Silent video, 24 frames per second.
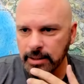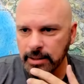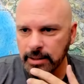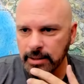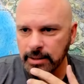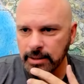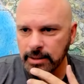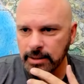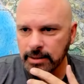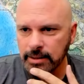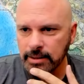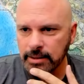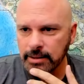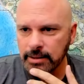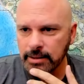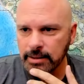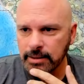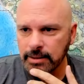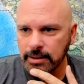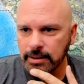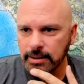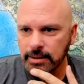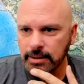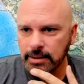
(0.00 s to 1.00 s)

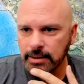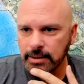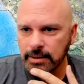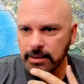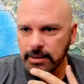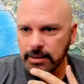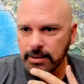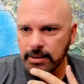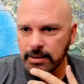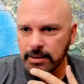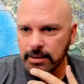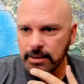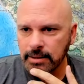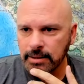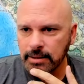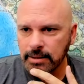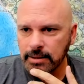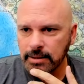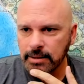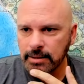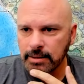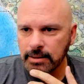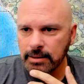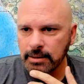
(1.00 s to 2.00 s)

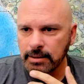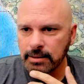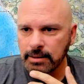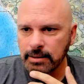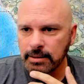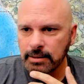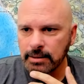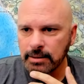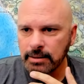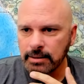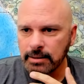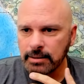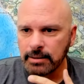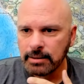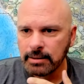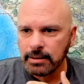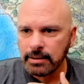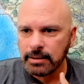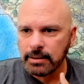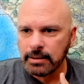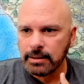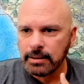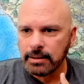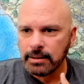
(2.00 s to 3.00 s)

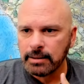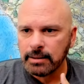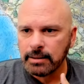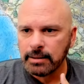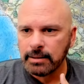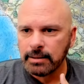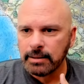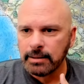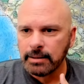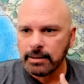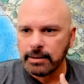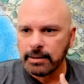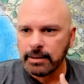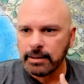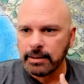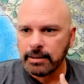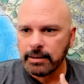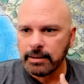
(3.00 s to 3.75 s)
[no speech]